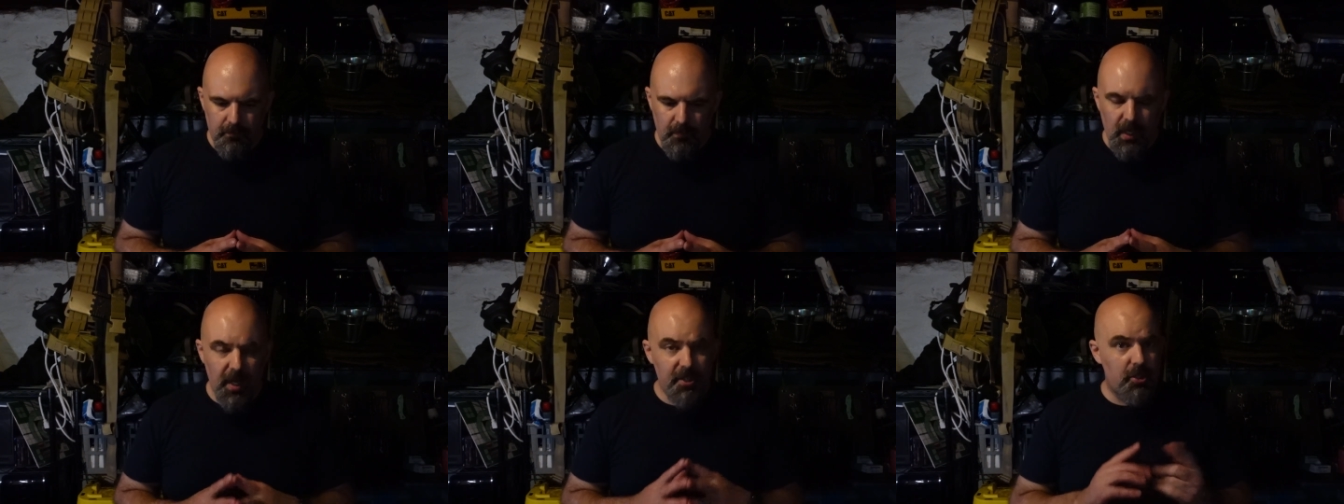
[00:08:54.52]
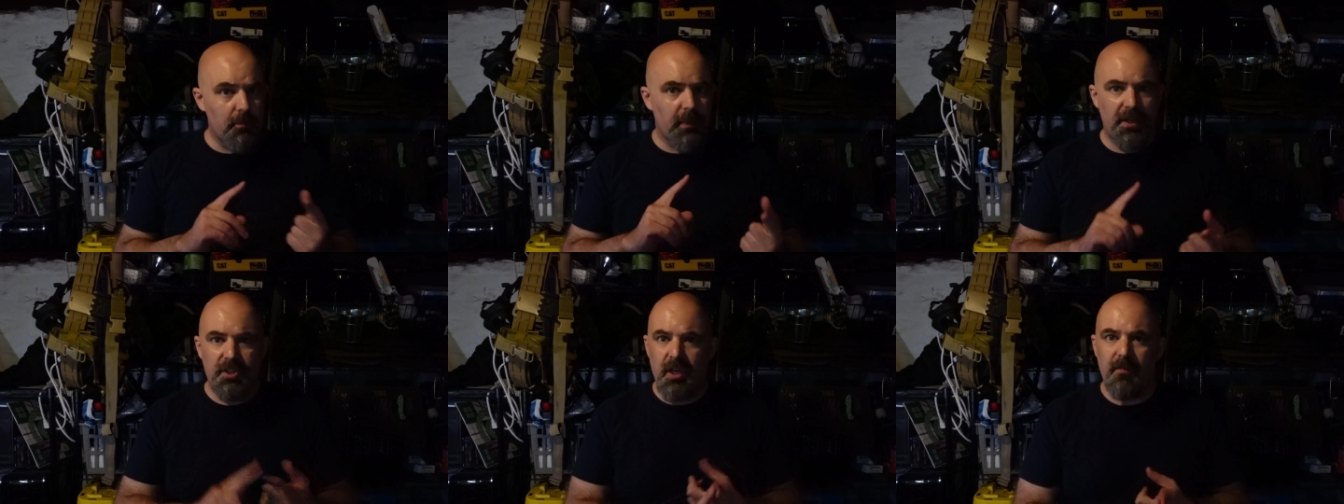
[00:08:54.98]
I shoot my
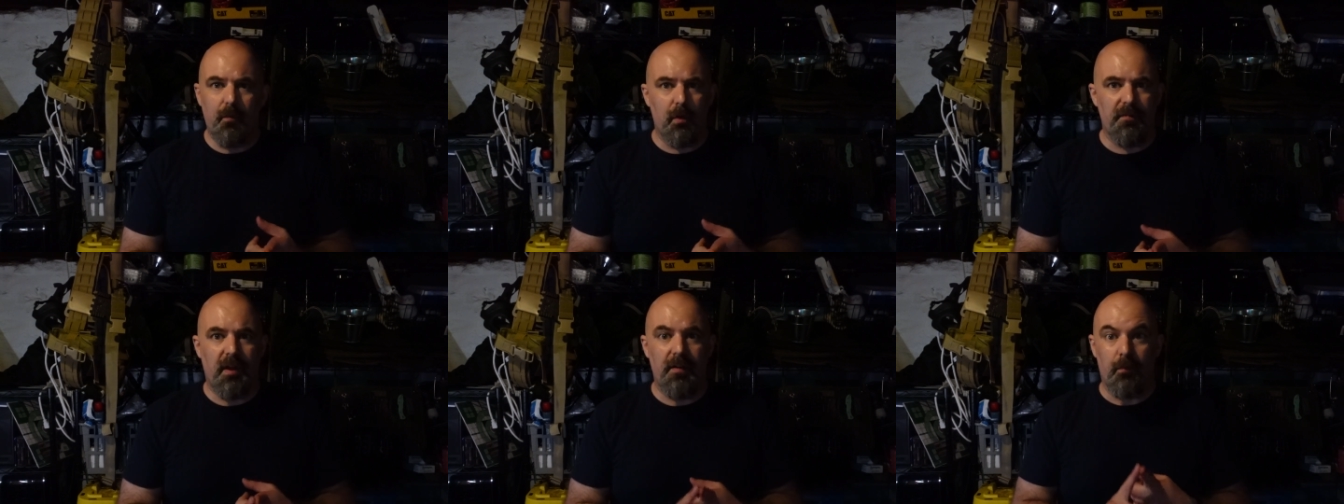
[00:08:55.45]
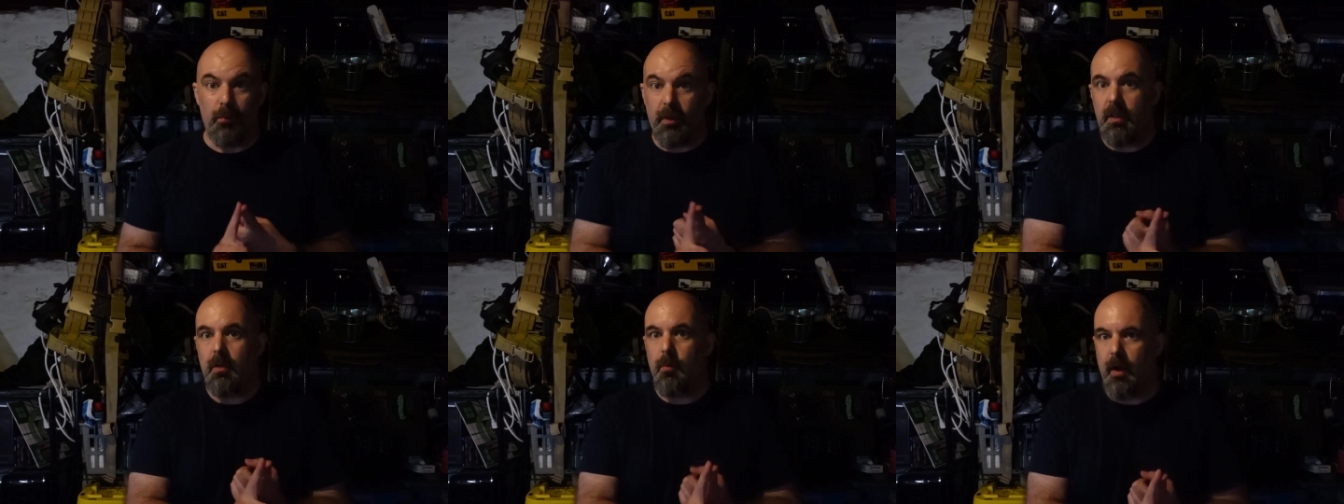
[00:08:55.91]
HK-45
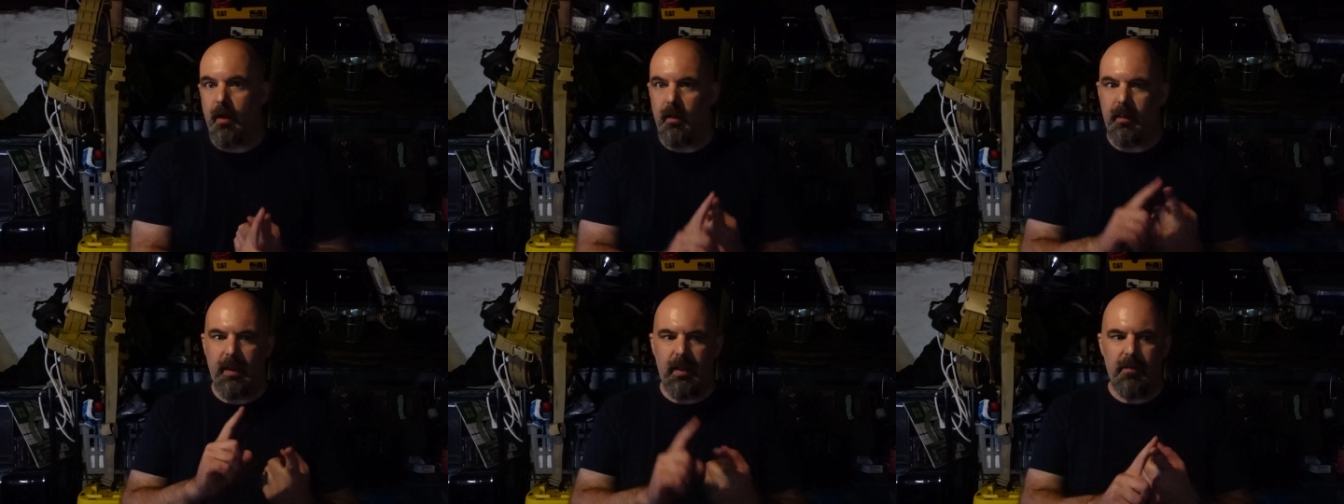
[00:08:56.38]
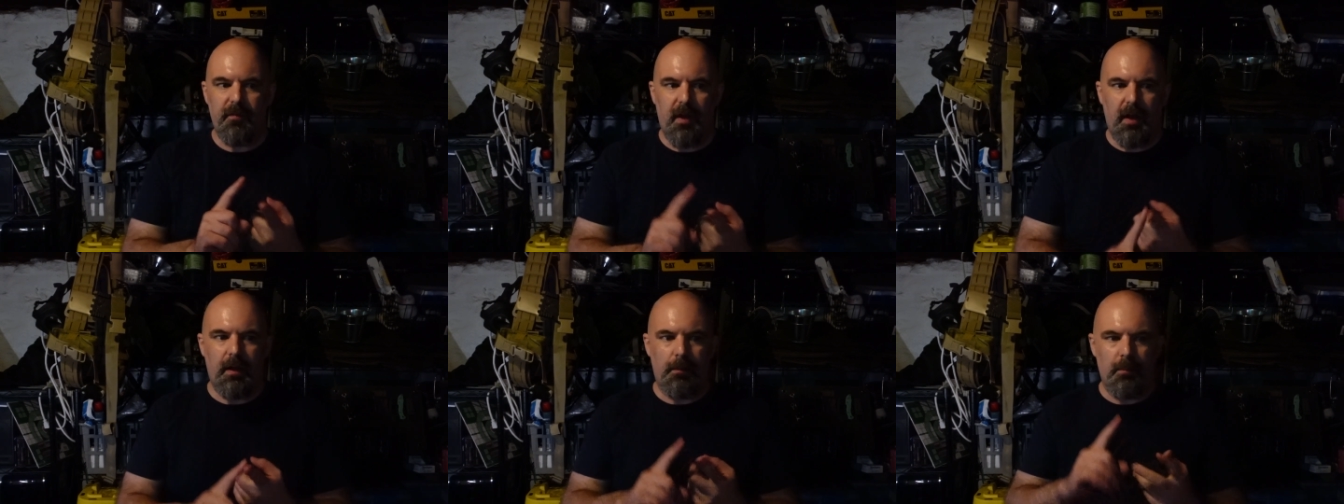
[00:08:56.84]
really well if
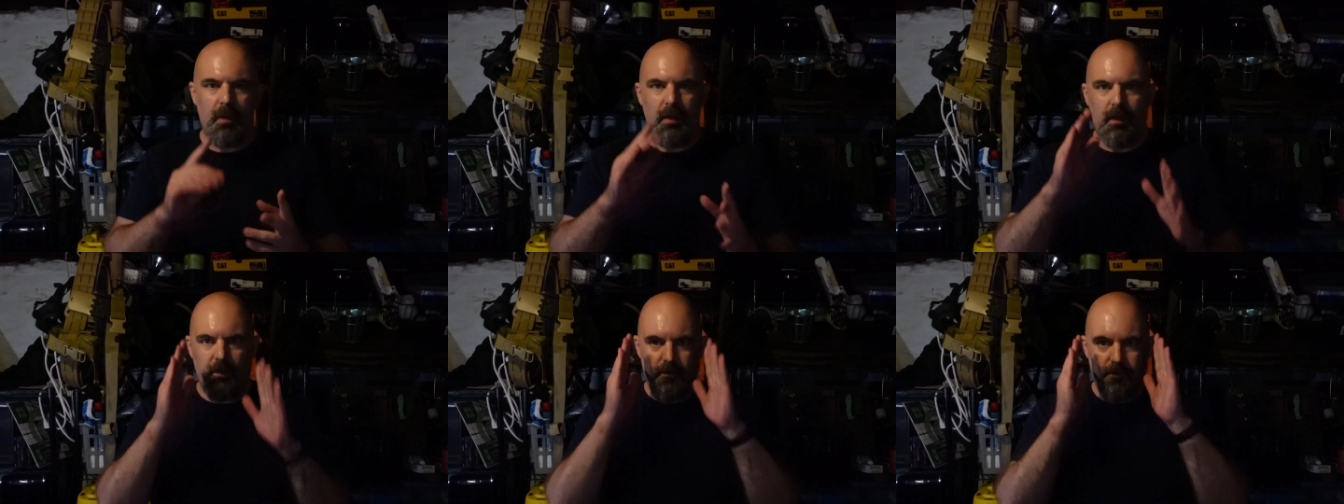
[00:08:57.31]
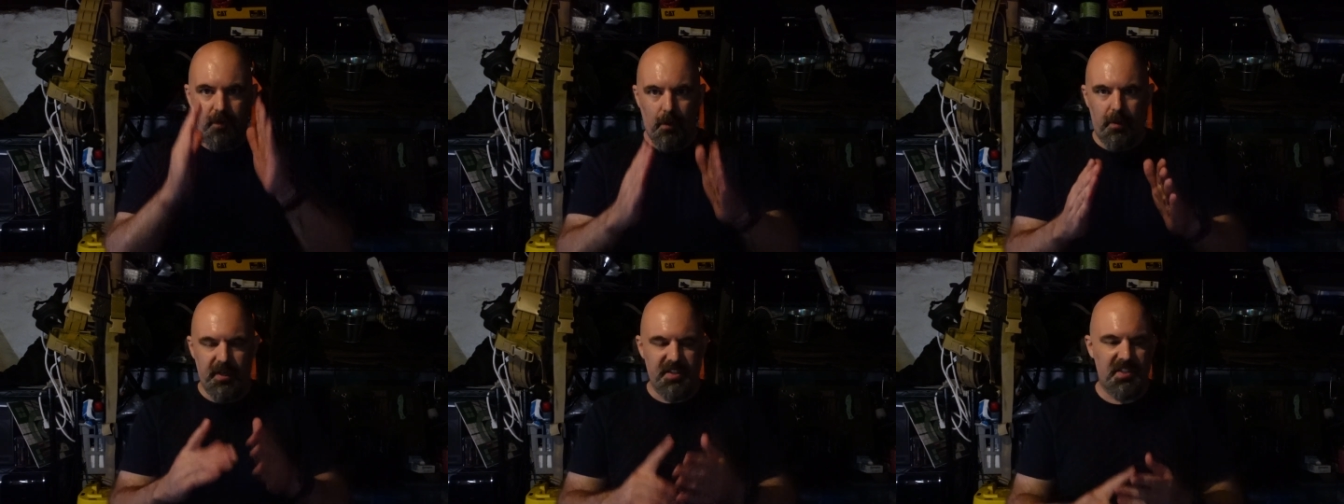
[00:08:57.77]
I'm
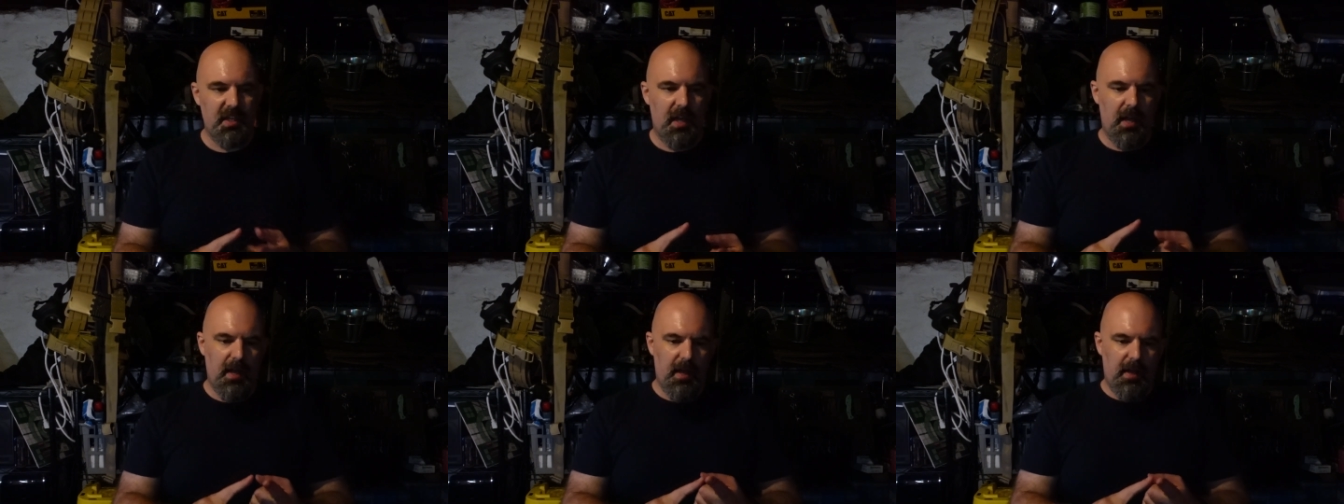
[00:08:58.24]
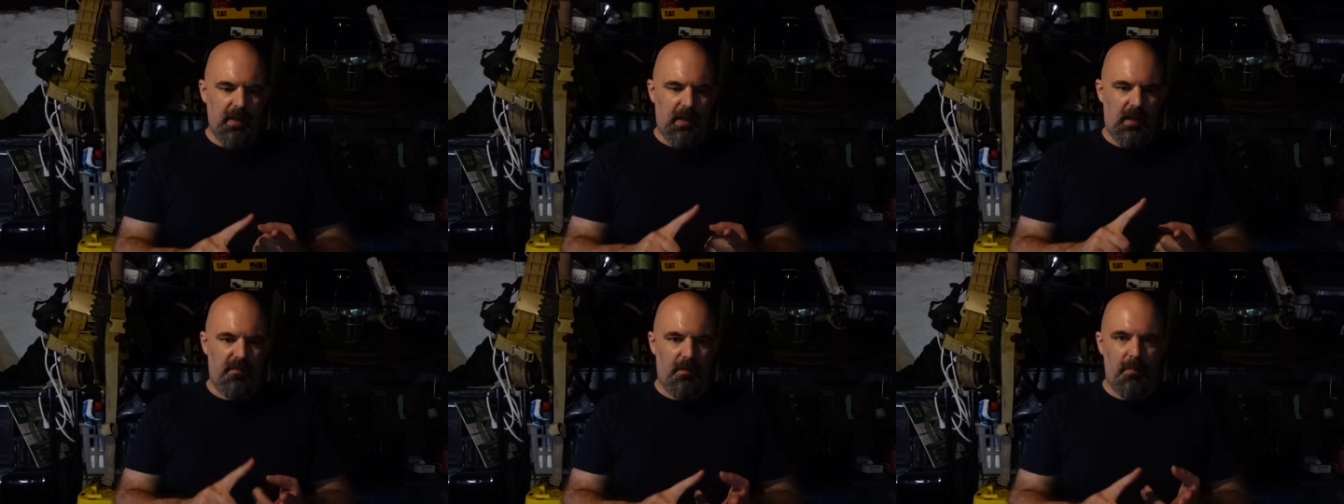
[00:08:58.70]
focused.
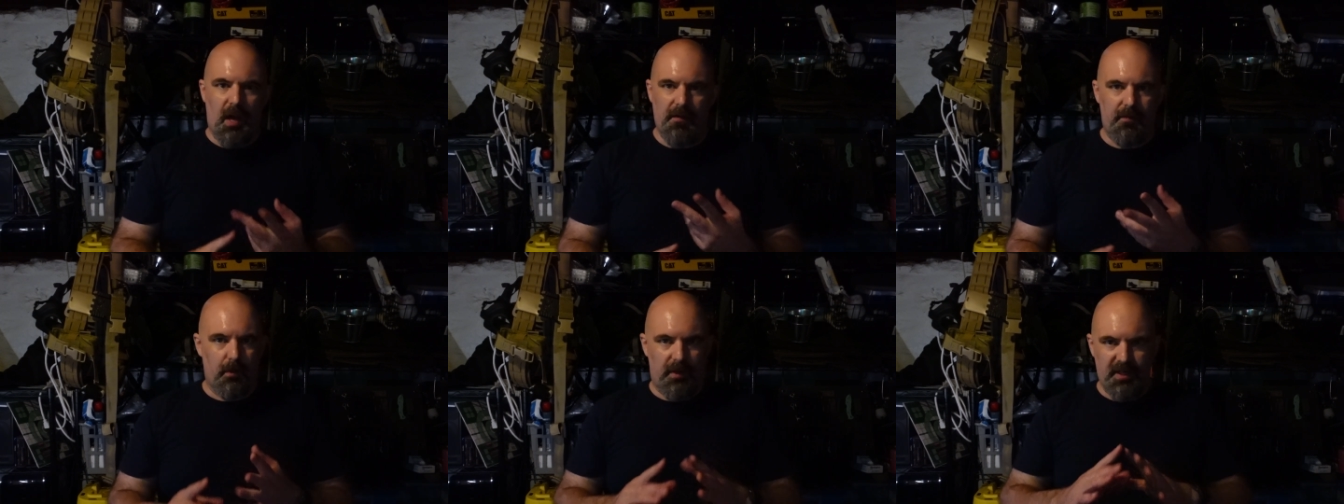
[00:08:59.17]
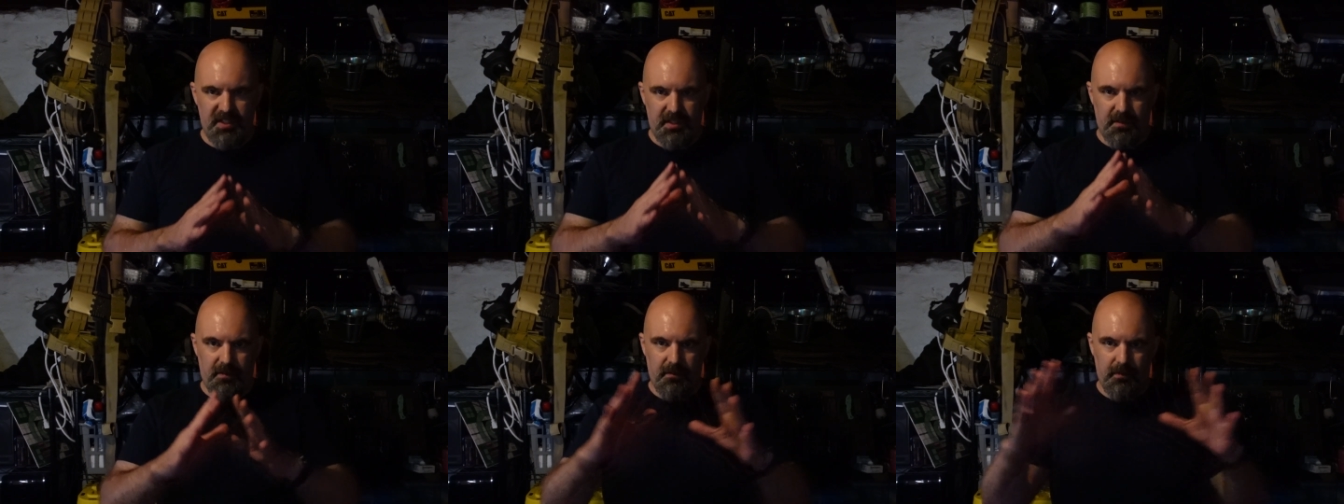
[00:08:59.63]
If I'm not focused,
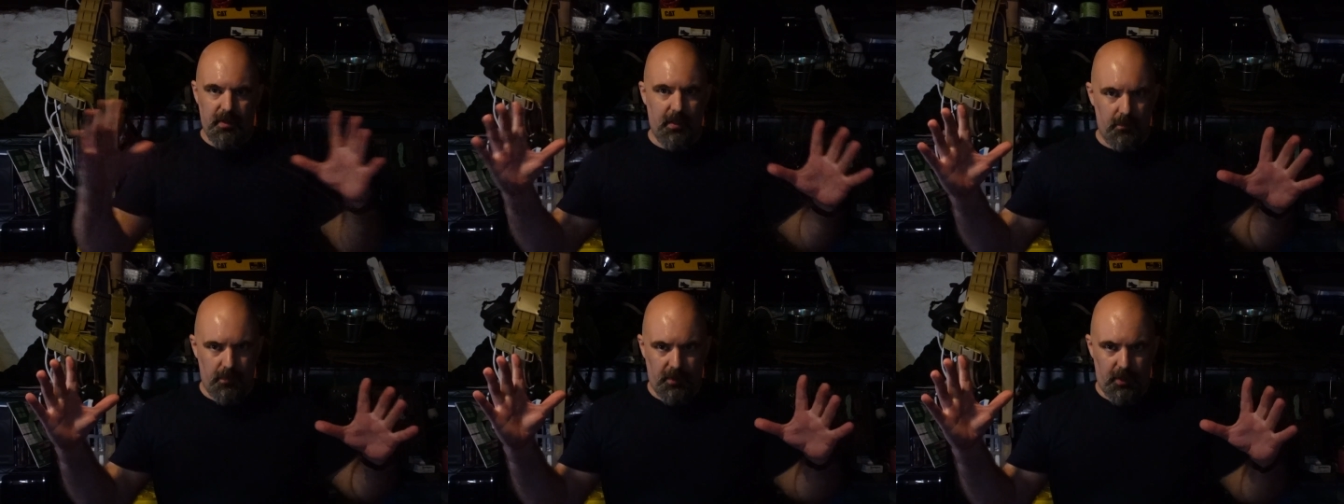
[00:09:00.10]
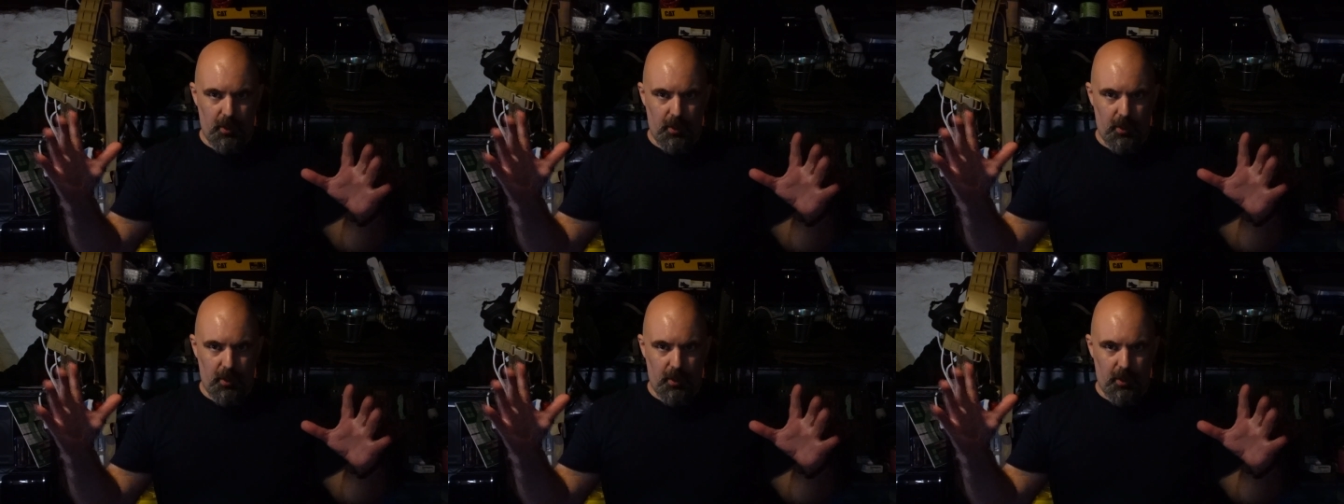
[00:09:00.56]
it really